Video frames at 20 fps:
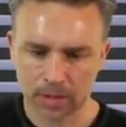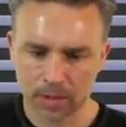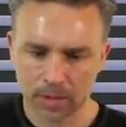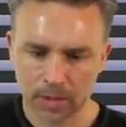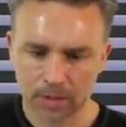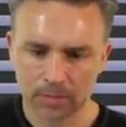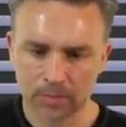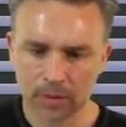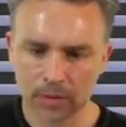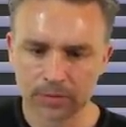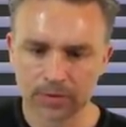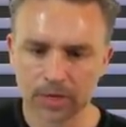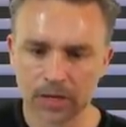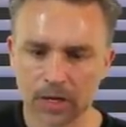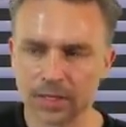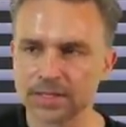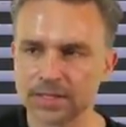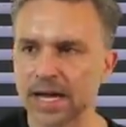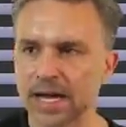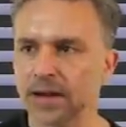Move it
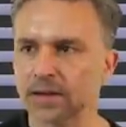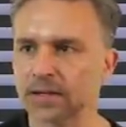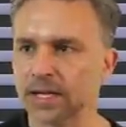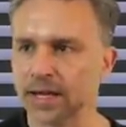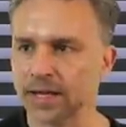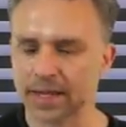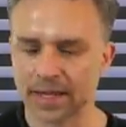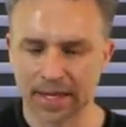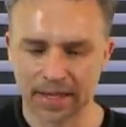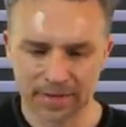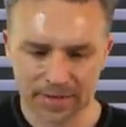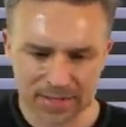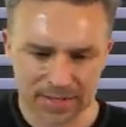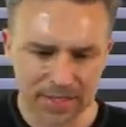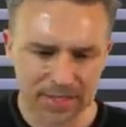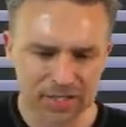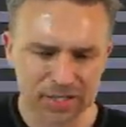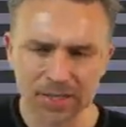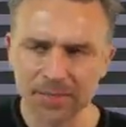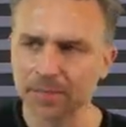all down like that. This
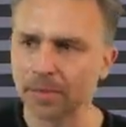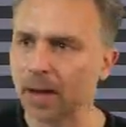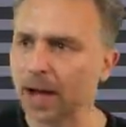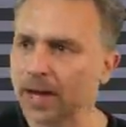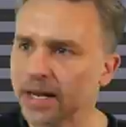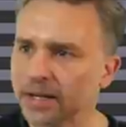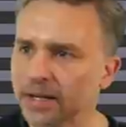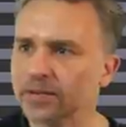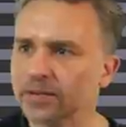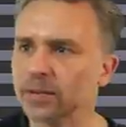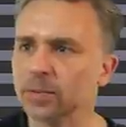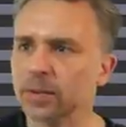actually might even